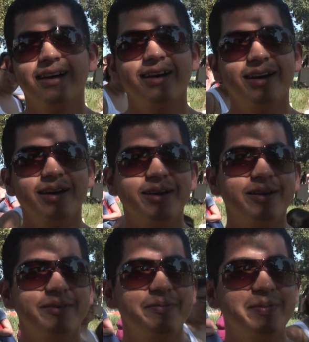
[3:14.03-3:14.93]

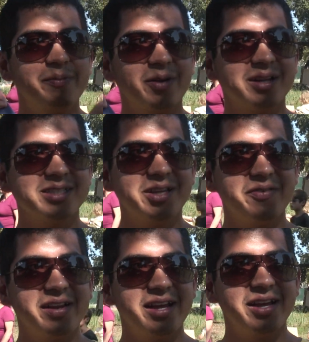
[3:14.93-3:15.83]
uh, be more
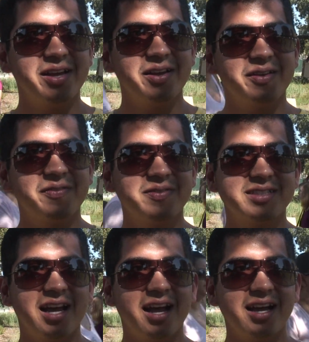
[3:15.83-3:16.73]
conservative,
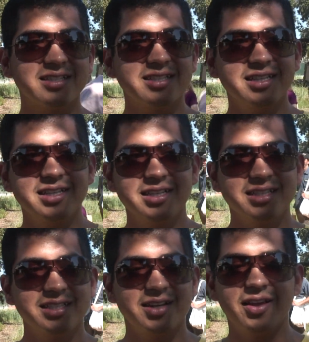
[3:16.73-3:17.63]

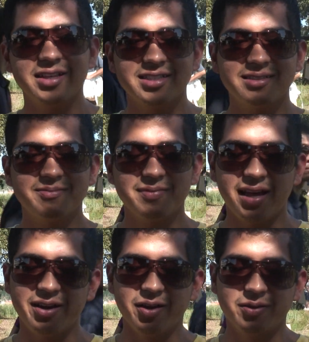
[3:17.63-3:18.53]
taxes and all these,
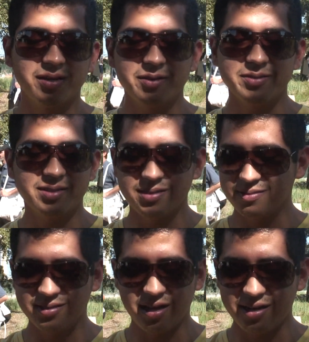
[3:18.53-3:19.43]
I don't know, it was
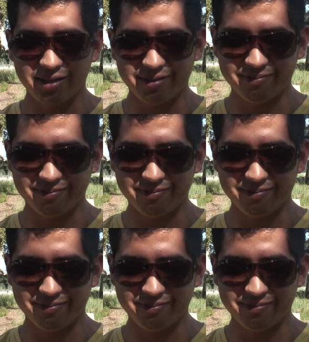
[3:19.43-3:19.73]
not a